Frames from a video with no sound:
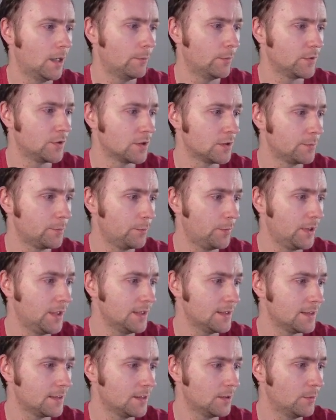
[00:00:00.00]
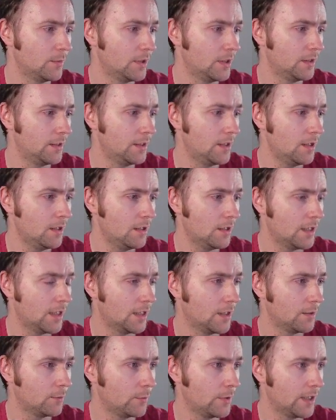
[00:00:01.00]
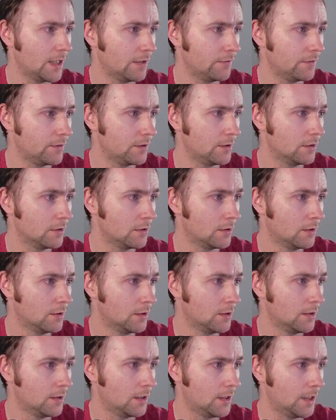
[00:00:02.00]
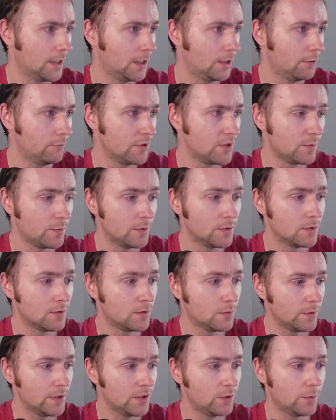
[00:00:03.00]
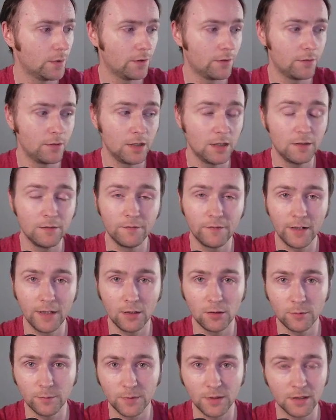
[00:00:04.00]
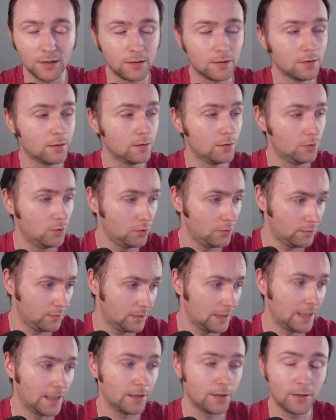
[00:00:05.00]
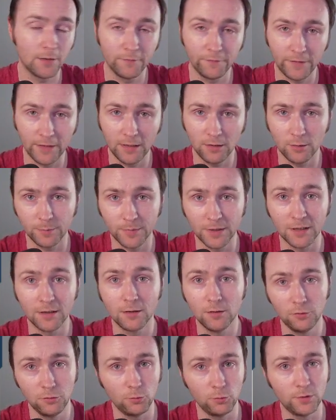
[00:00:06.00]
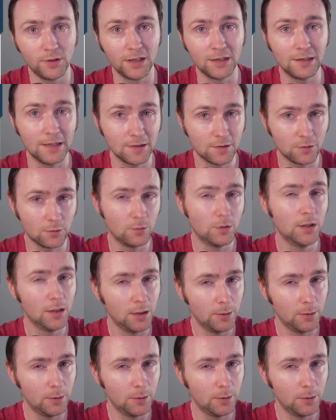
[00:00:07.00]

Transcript: Just paste them in there, and we have here Richmond 2023 final update and final update no Ted Lasso.